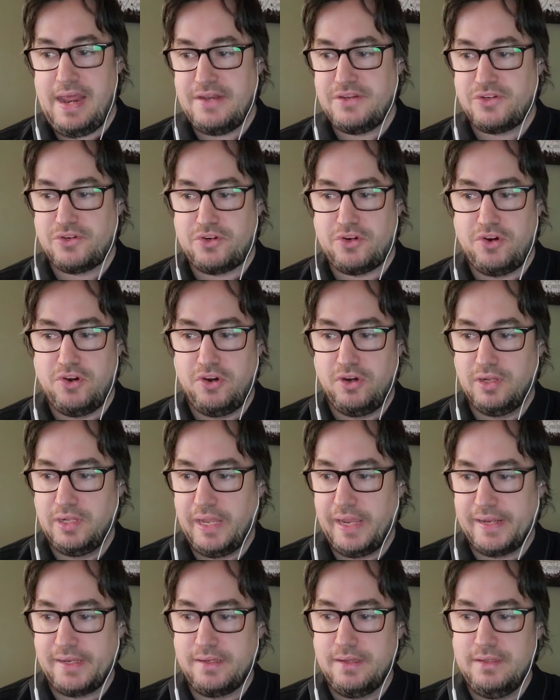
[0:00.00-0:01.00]
to her,
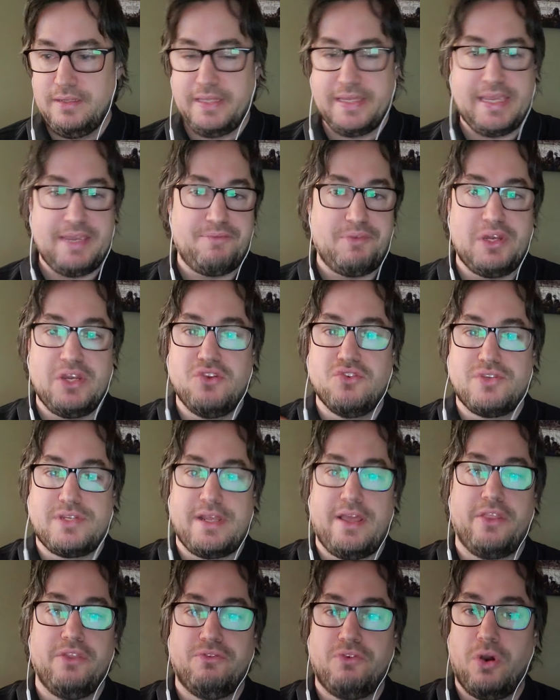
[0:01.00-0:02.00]
like even years
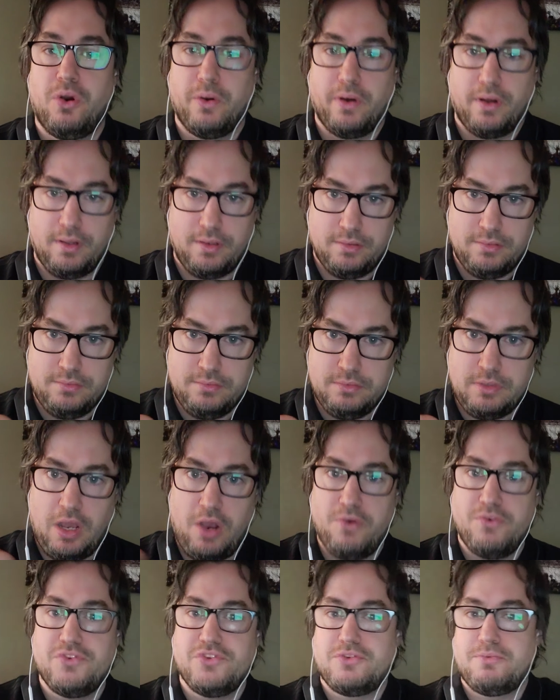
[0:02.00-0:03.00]
down the road, I'll
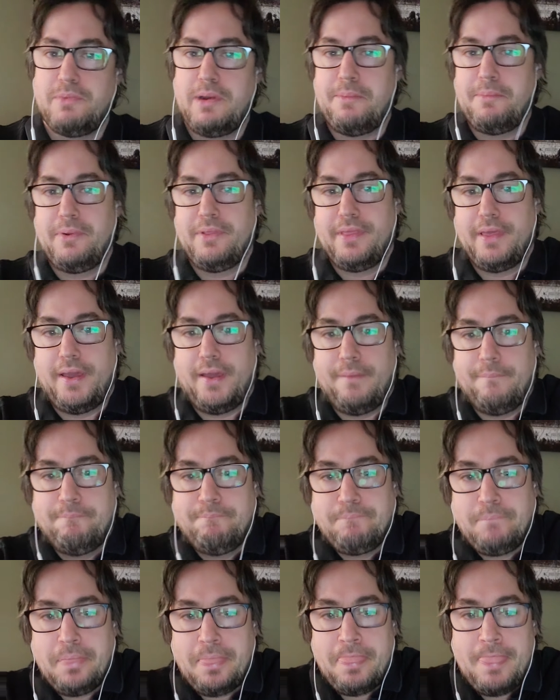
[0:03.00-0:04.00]
always remember that.
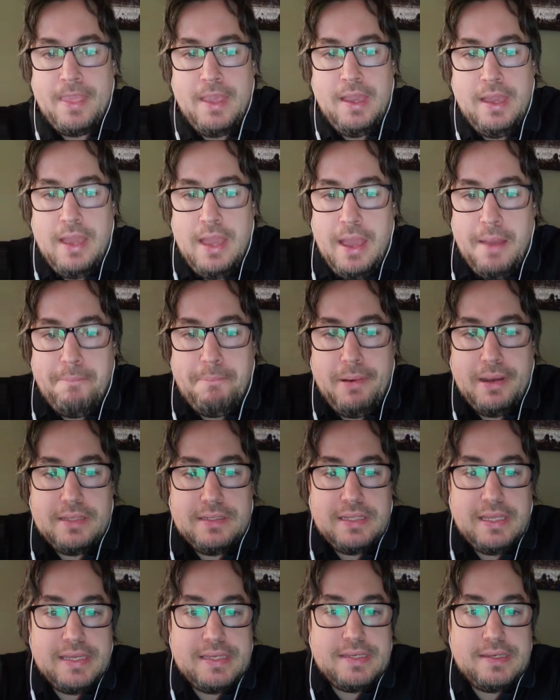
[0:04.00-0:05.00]

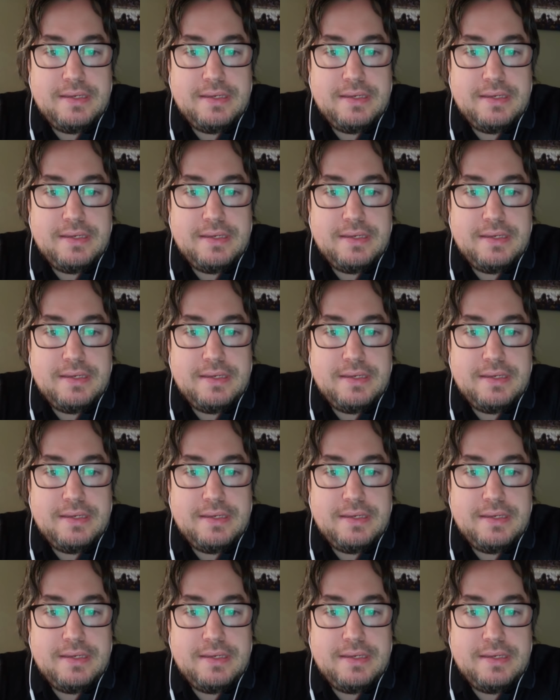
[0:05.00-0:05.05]
But like,